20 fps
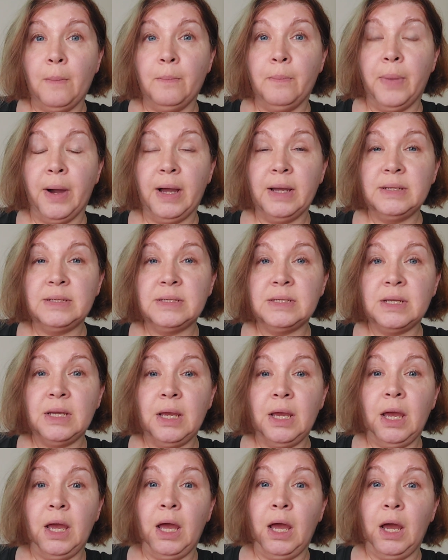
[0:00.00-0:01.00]
but
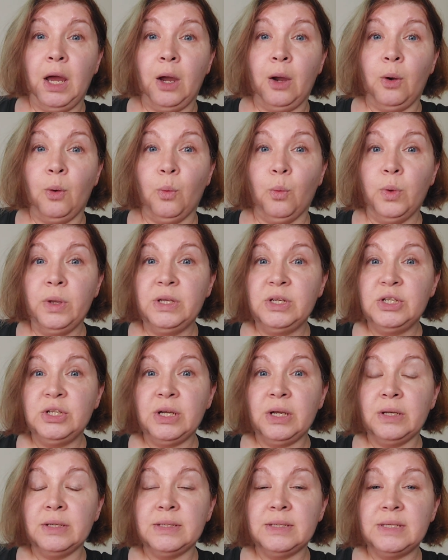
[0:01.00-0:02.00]
we
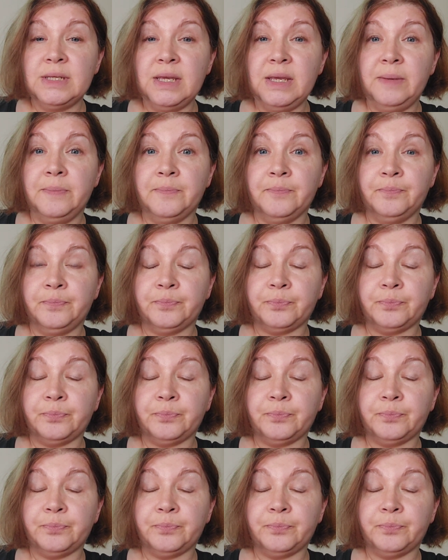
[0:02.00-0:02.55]
shall see.